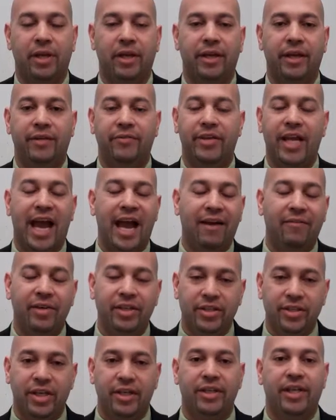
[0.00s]
If you
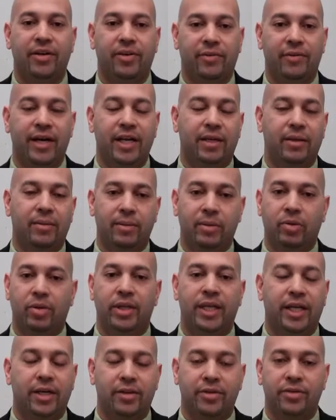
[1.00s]
haven't done that already, all
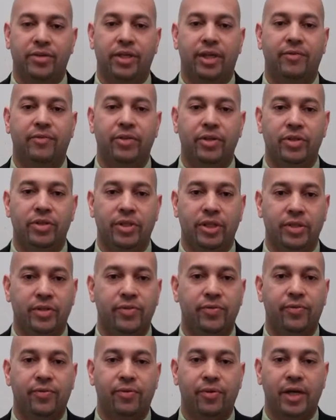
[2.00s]
that other stuff
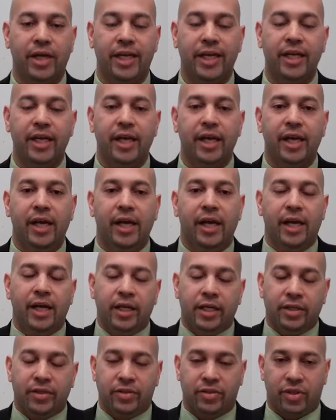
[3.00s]
is free.
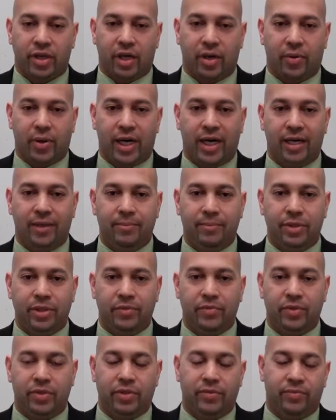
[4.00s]
So
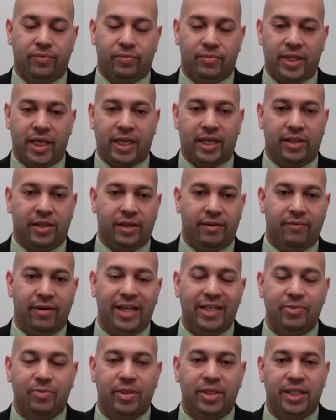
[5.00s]
you've taken the
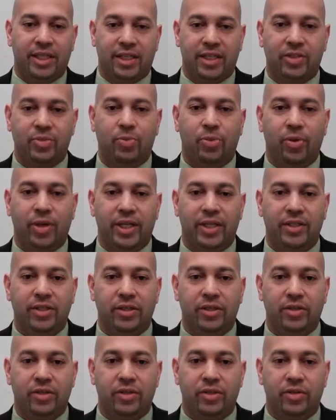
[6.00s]
investment at this point
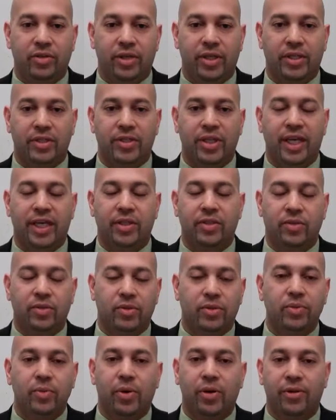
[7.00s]
to join the site, so
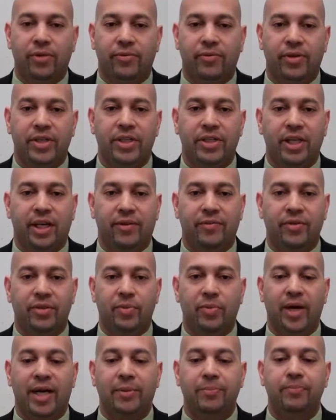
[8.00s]
do all the free stuff as
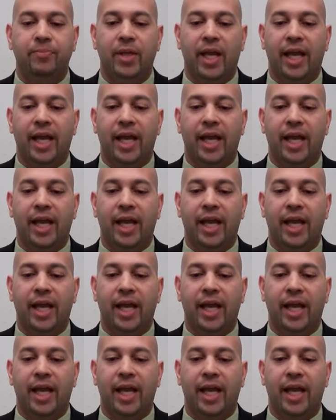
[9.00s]
well.